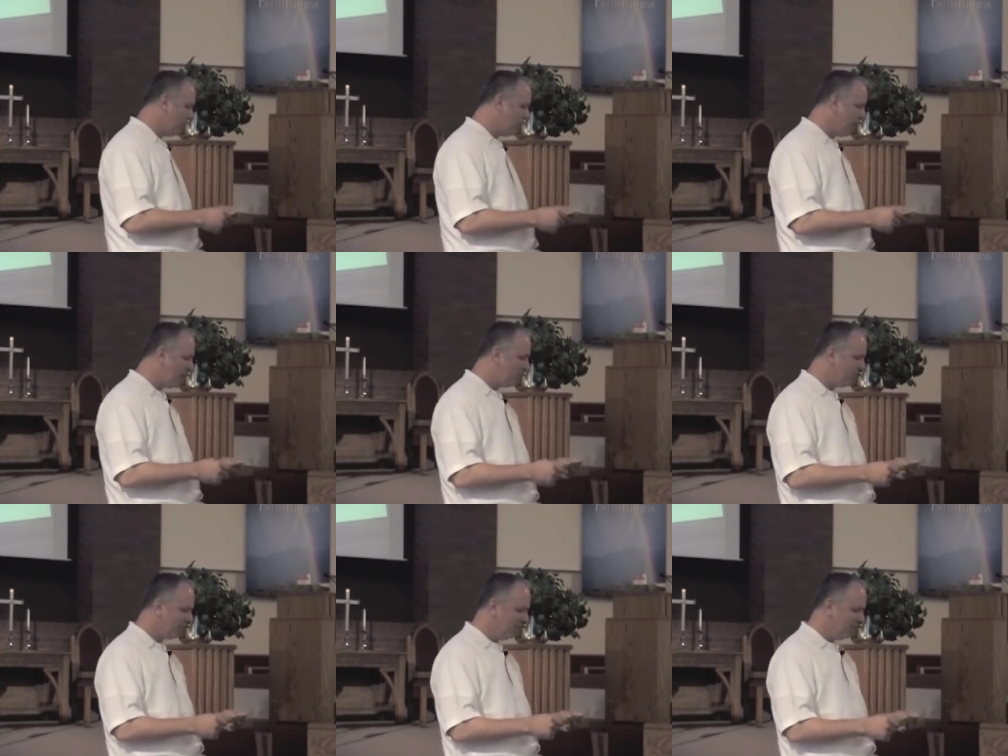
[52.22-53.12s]
there, it
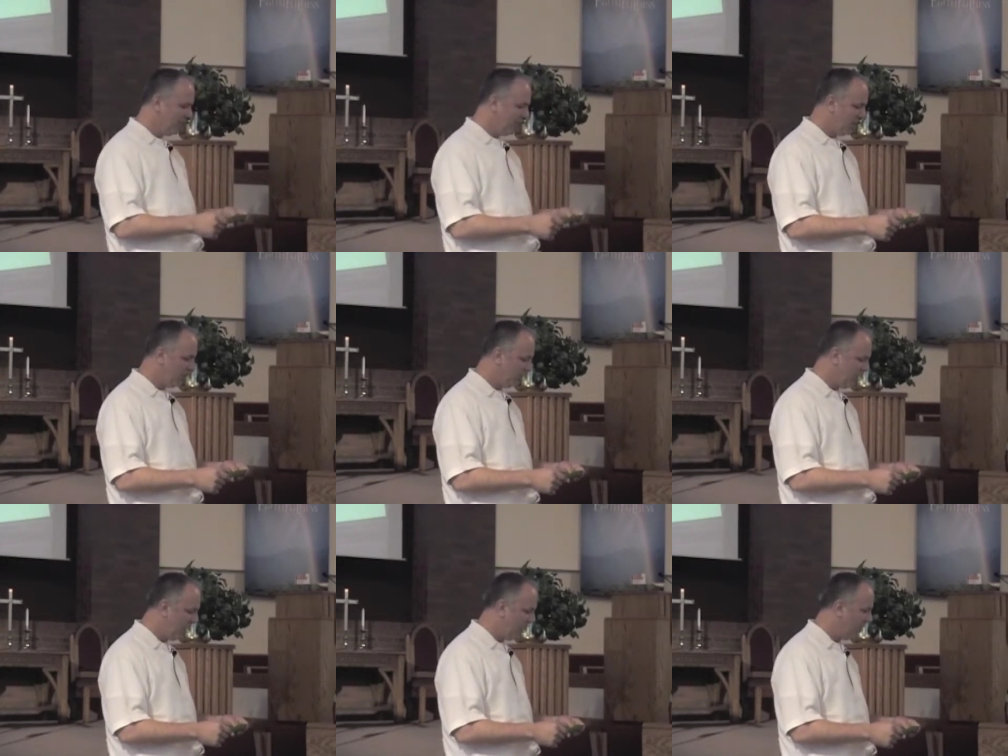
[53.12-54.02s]
pops uh,
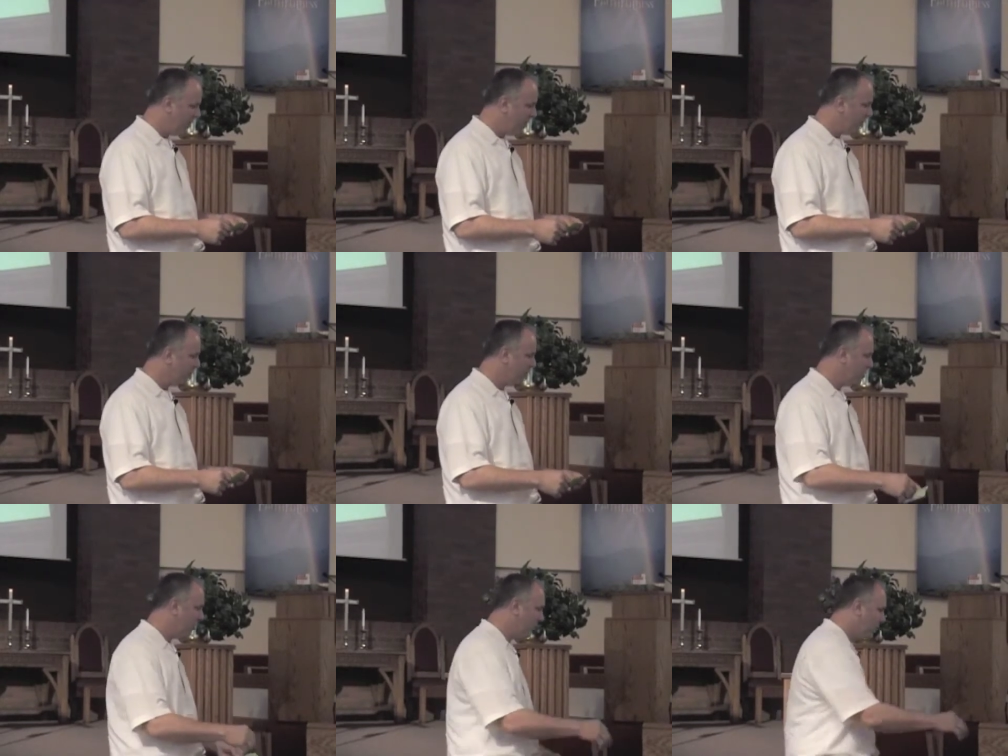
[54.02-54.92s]
July 11th.
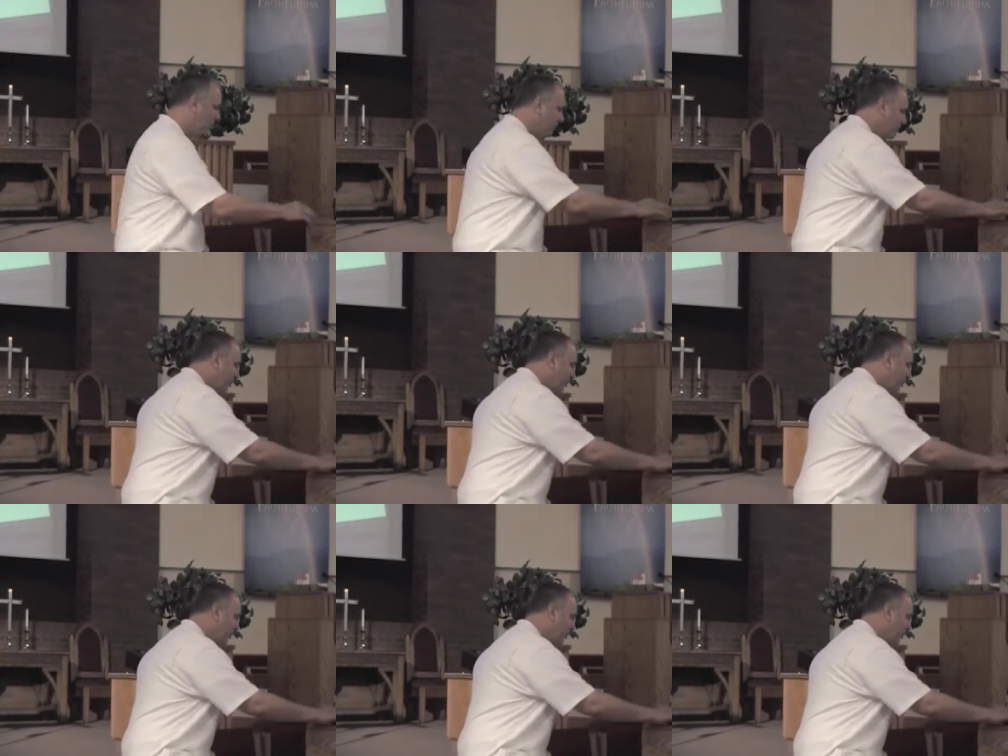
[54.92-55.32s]
So there's,